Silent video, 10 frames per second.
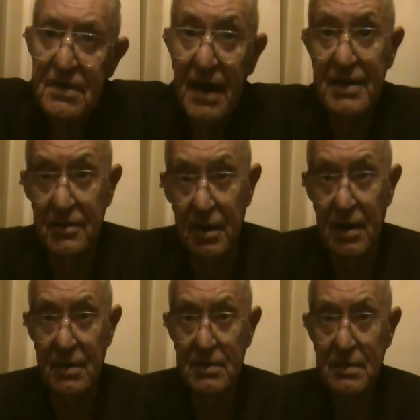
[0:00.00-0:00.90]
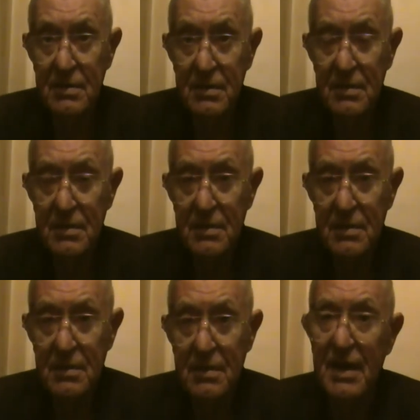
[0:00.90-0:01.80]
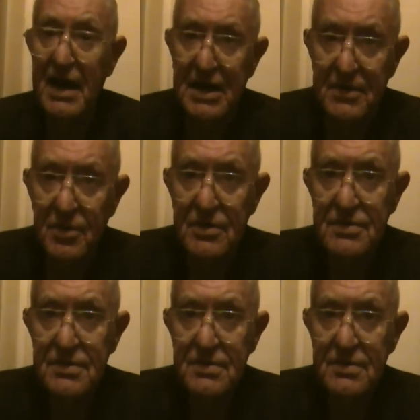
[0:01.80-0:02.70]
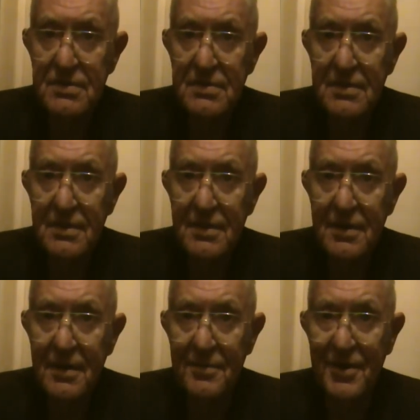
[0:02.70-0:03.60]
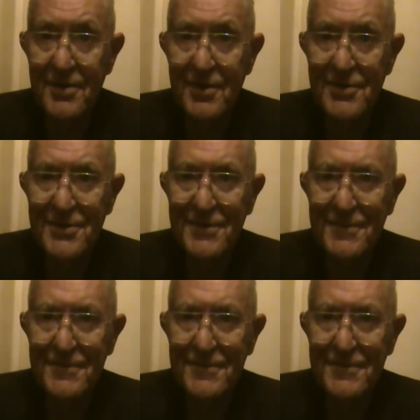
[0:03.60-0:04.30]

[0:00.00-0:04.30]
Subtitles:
And there are animals among us.